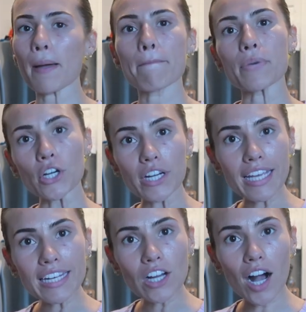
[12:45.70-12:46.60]

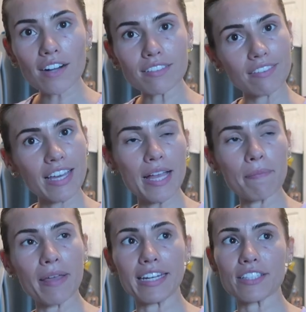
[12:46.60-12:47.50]
burden off of
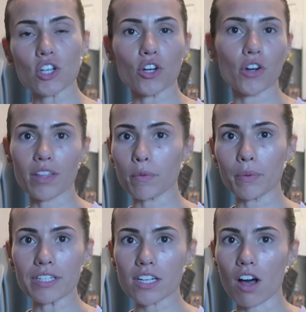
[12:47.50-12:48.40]
him. And it's a girl that we
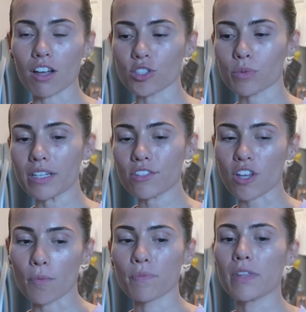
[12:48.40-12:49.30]
went to college with,
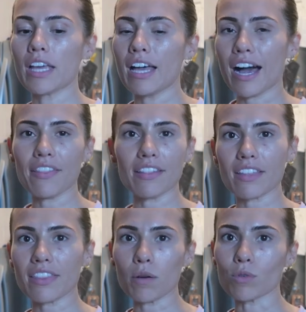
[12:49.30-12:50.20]
so I think
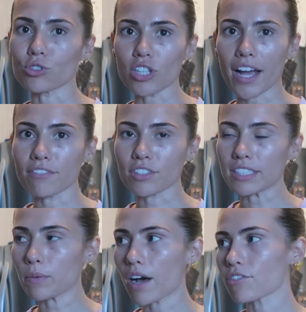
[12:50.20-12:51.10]
that they will jive
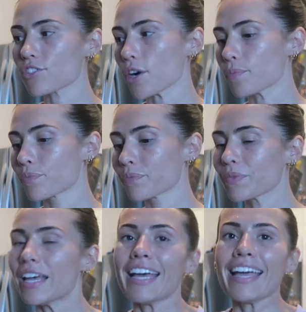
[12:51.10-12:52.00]
really well. So
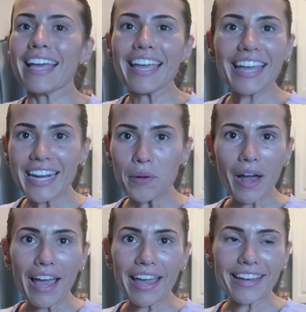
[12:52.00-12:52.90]

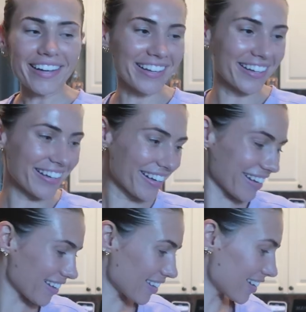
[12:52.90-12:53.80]
anyway,
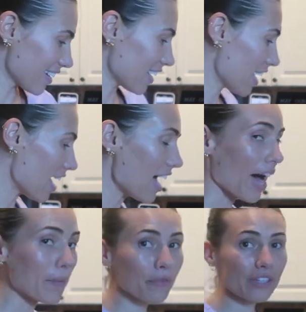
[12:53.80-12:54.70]

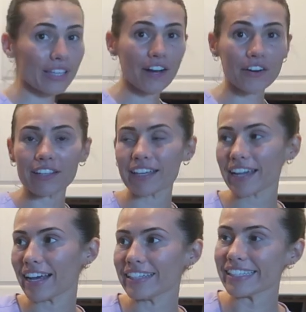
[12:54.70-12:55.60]
I'm really hungry. Like,
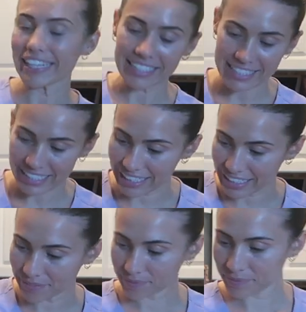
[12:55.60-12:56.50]
I need to eat.